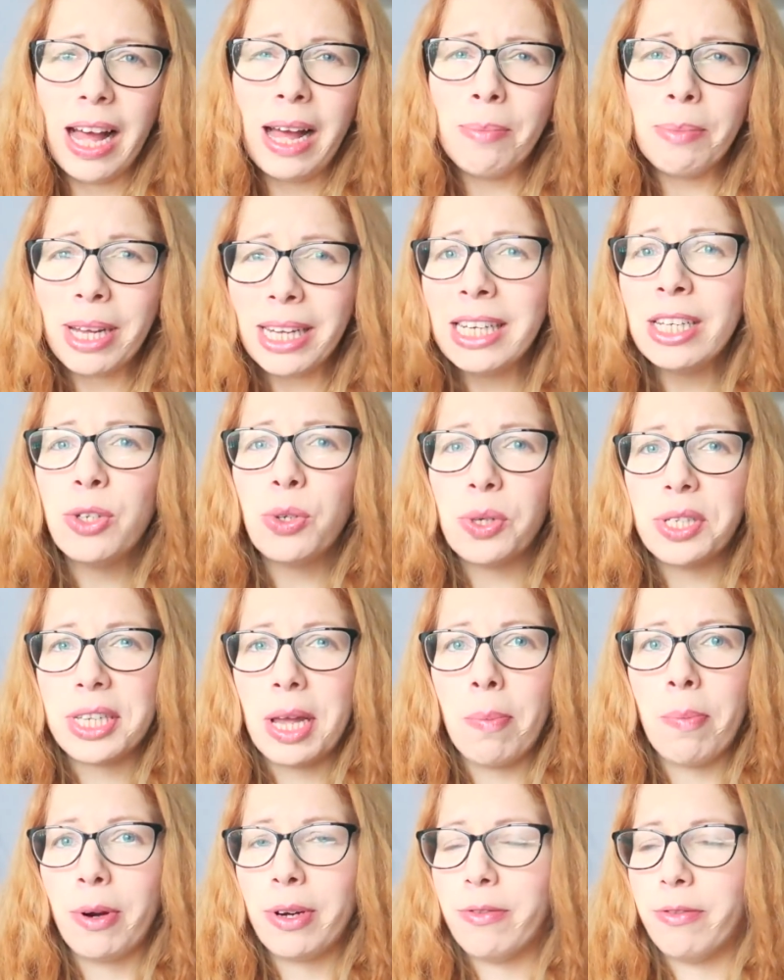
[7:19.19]
I'm gonna do a
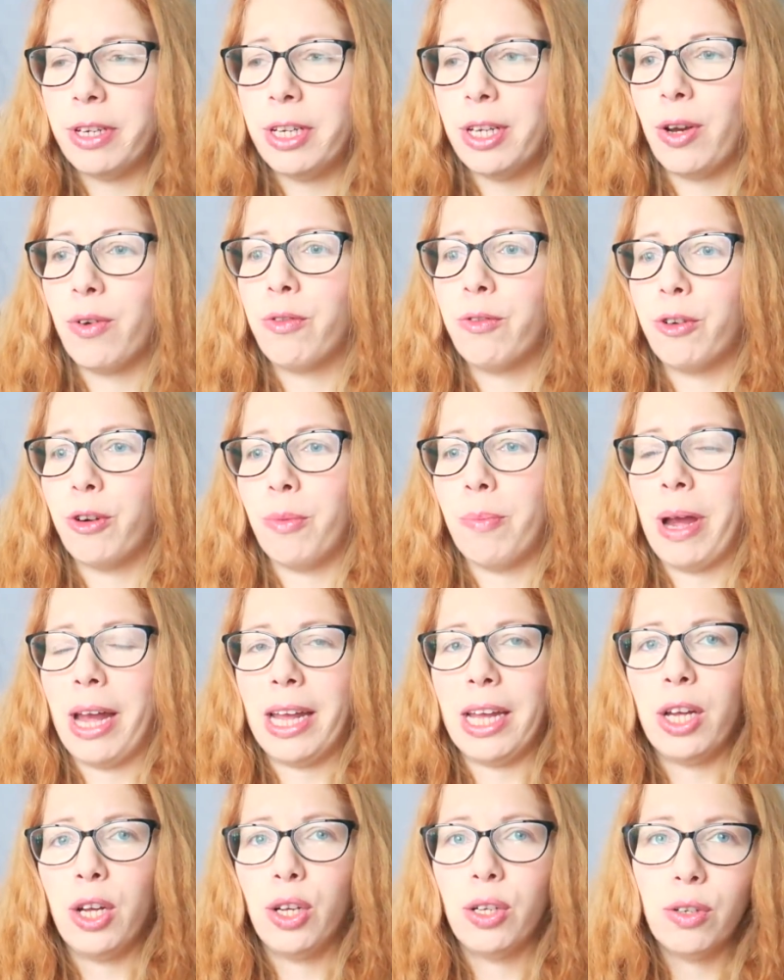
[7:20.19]
separate video for
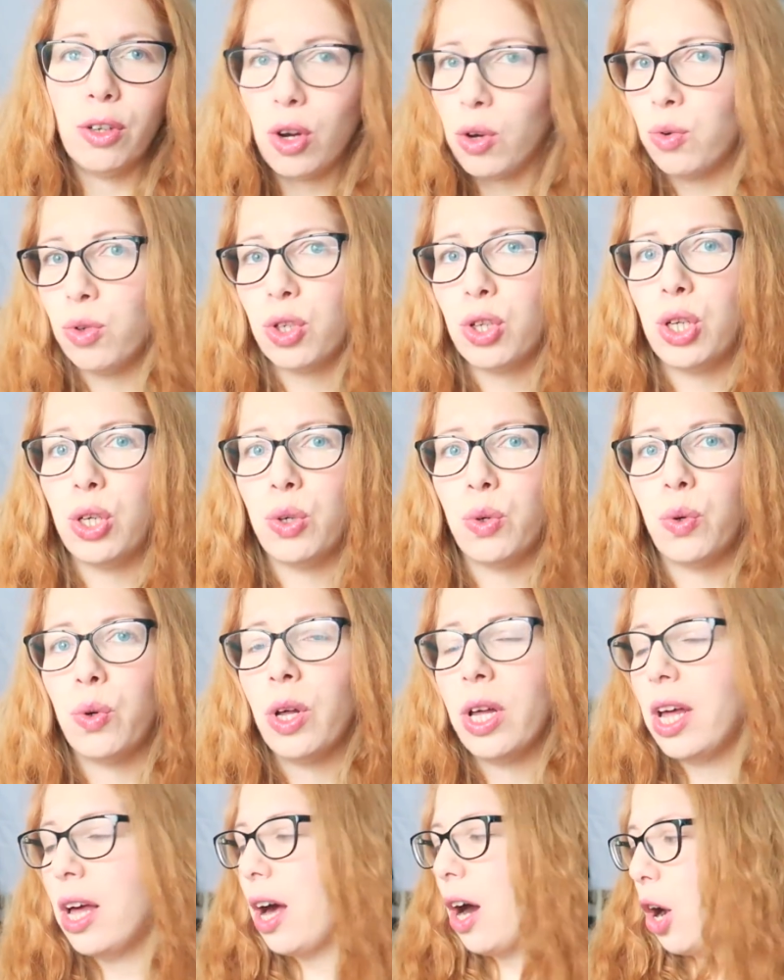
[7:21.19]
my
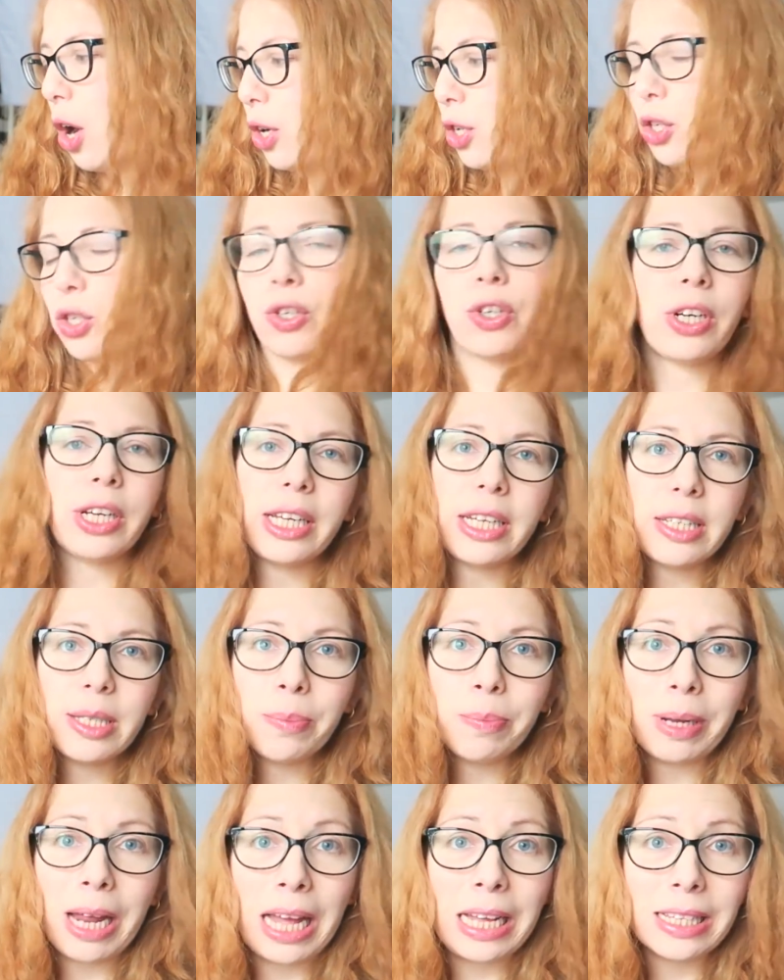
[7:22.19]
go-to art journaling
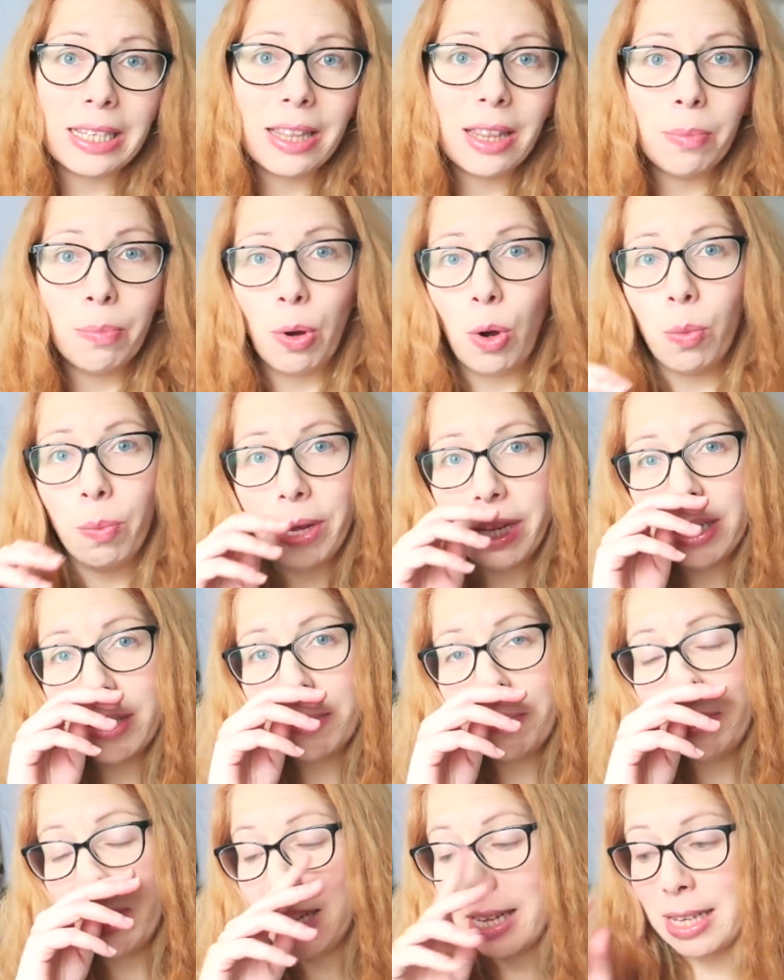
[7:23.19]
supplies at the
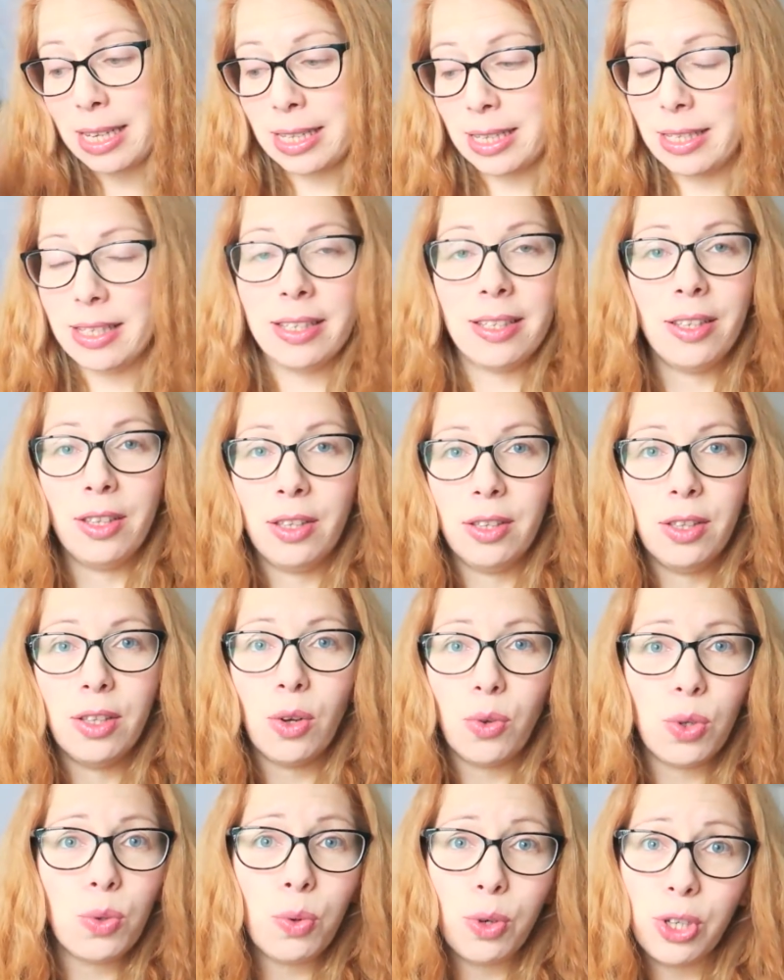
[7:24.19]
moment, because
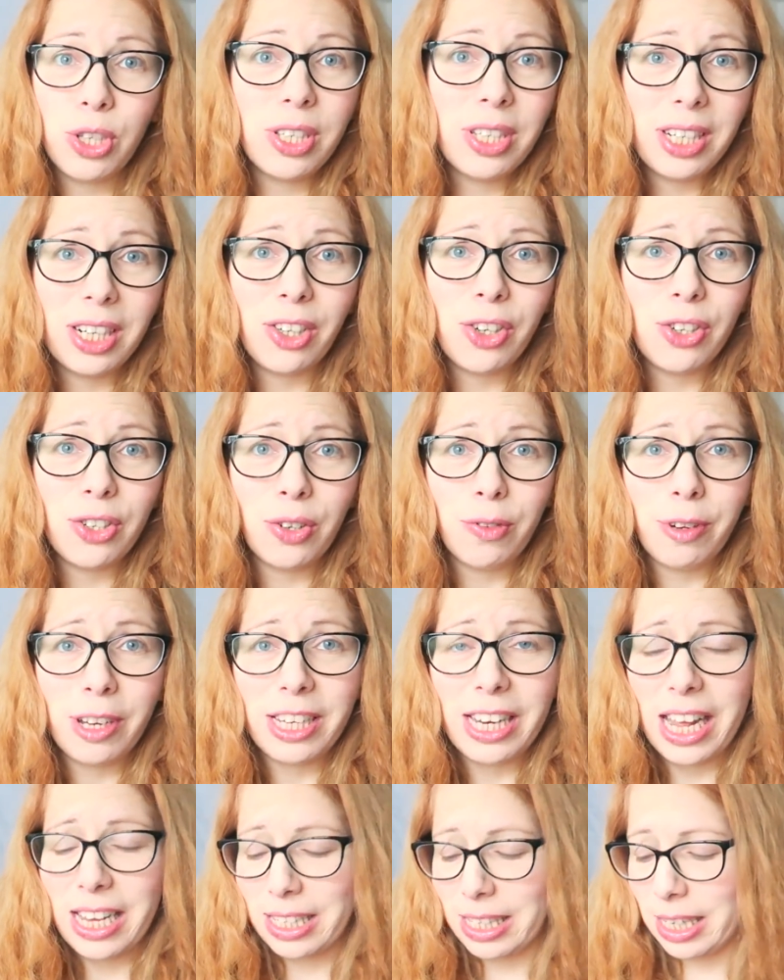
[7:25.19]
those word stickers are
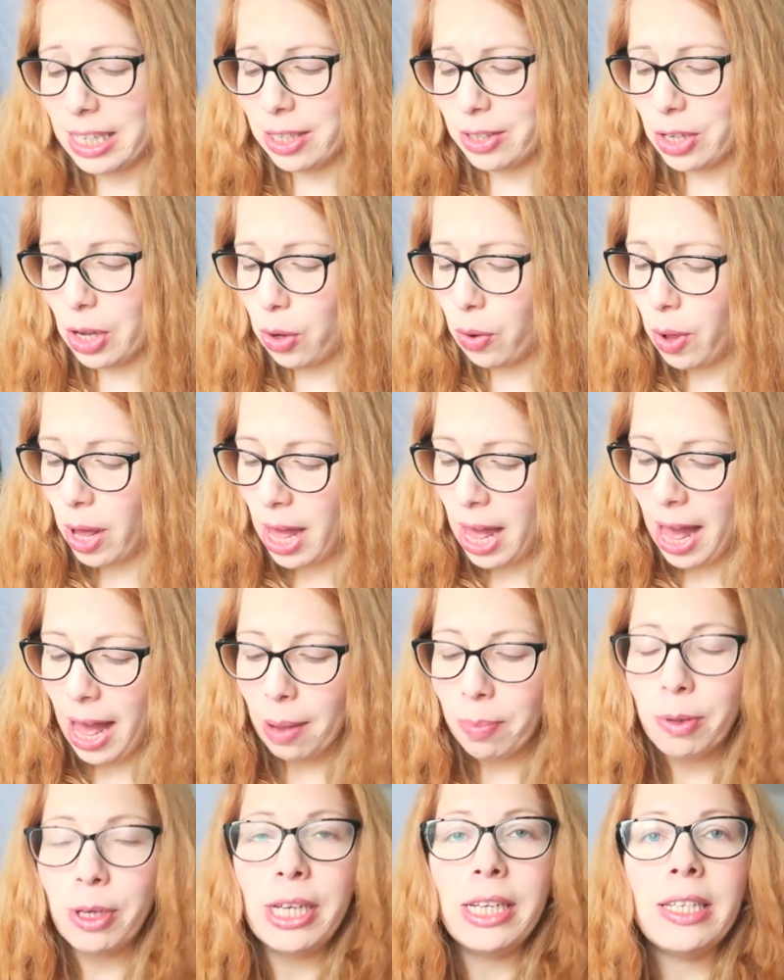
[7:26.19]
fantastic. So
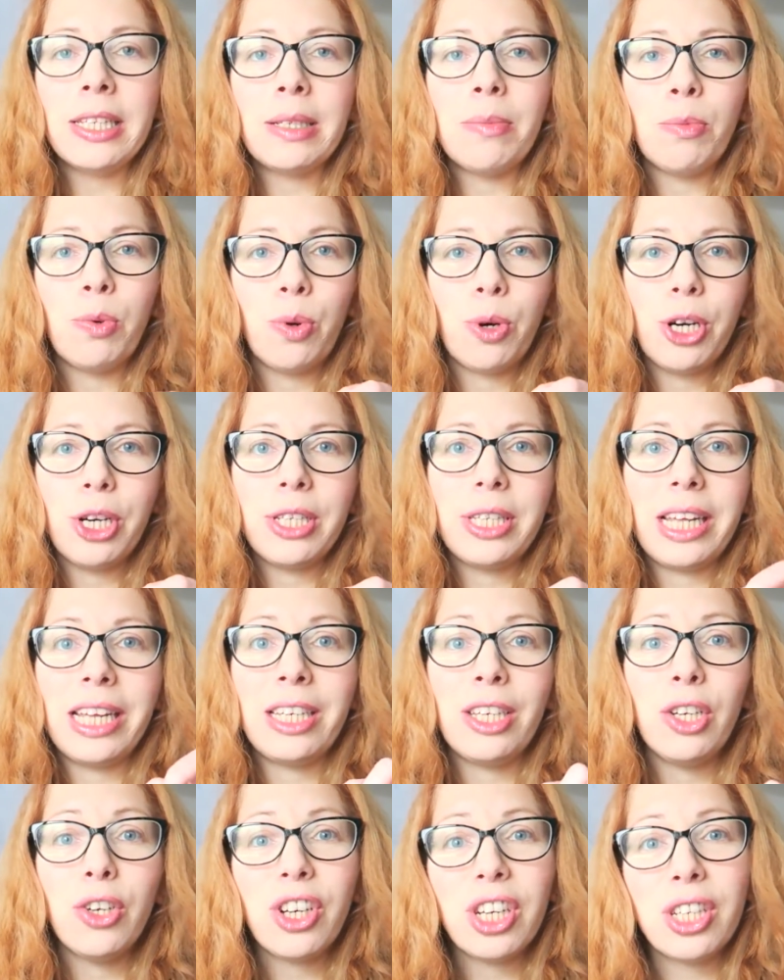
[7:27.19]
I put in some words,
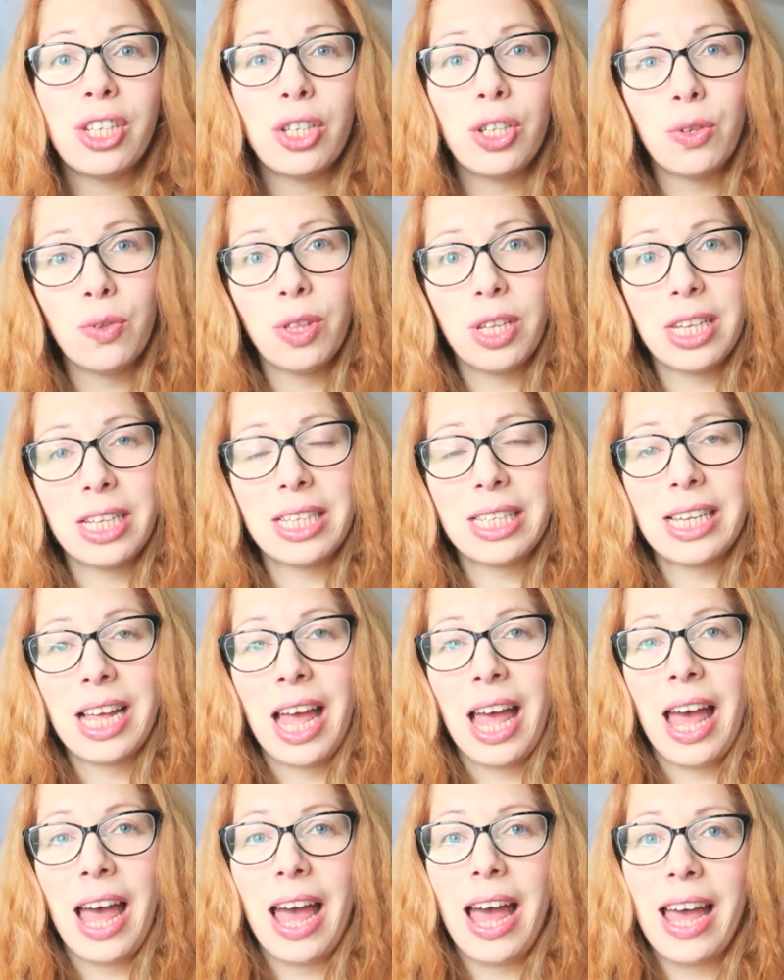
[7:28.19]
and you could do this
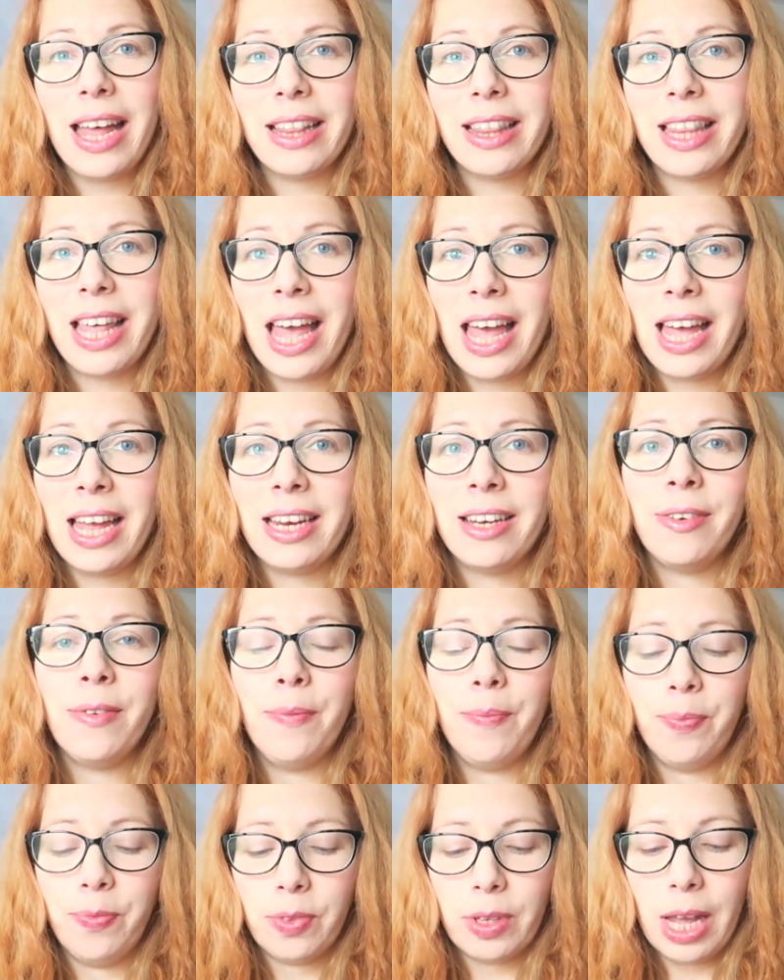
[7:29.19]
and
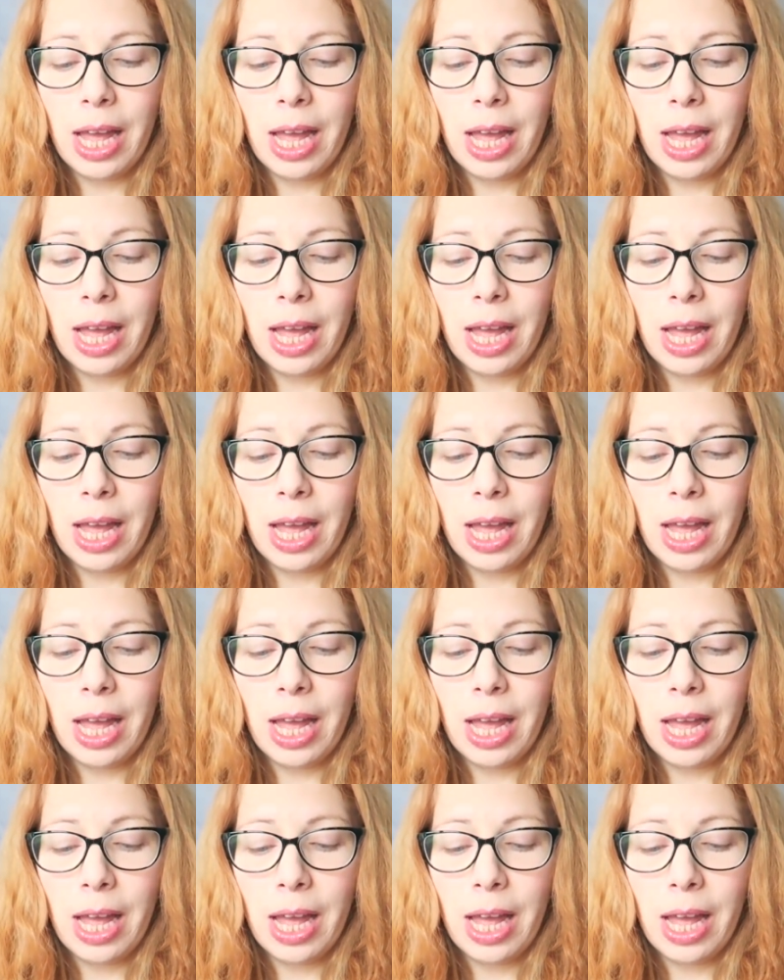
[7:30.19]
then